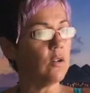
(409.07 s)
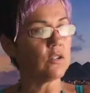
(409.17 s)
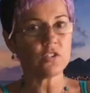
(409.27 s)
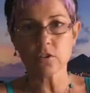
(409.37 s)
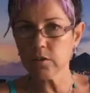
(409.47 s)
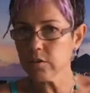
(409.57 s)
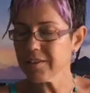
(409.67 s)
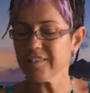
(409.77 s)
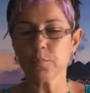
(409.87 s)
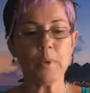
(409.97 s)
looks good,
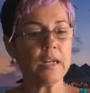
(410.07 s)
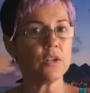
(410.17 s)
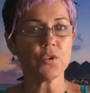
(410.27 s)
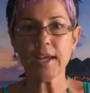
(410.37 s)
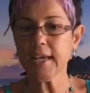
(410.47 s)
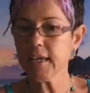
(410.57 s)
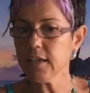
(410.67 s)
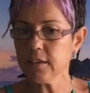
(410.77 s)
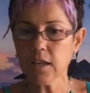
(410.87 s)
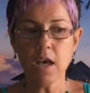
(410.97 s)
it smells
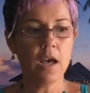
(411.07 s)
great,